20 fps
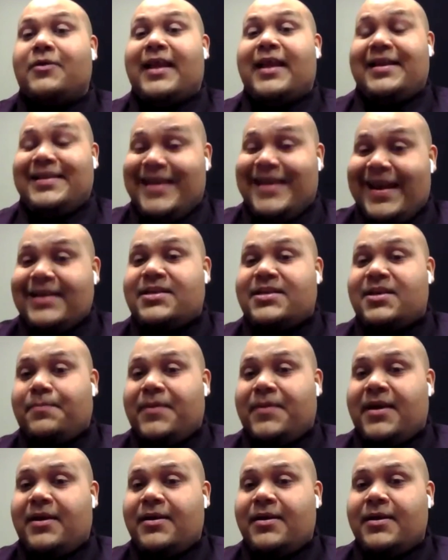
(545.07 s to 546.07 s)
they need to
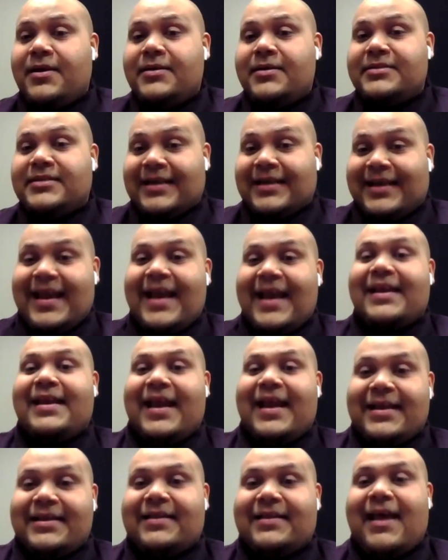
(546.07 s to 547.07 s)
be to get
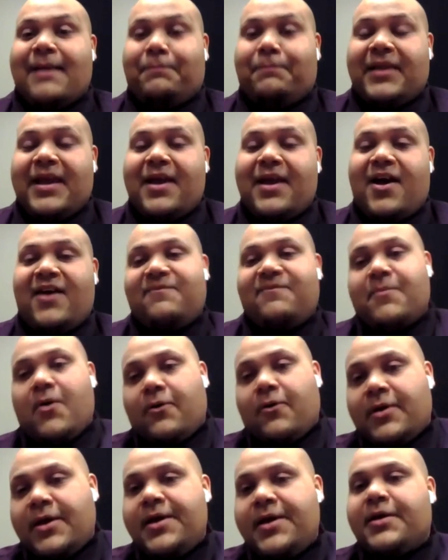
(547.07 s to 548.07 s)
into that playoff
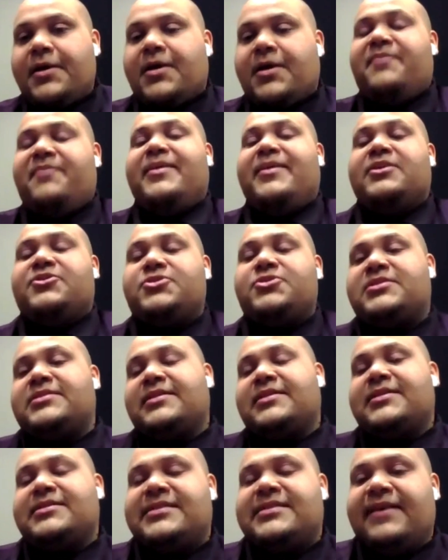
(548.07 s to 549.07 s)
mode? Going to be
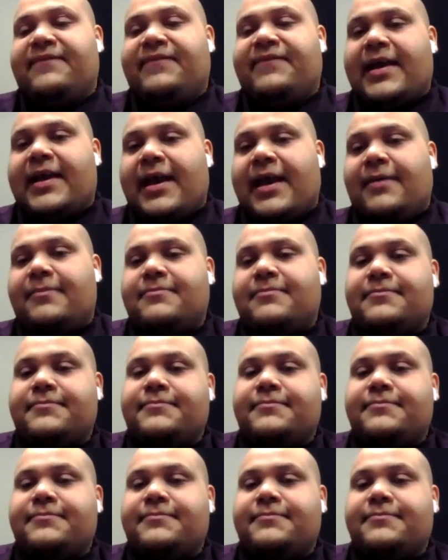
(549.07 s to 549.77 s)
interesting to see if they can.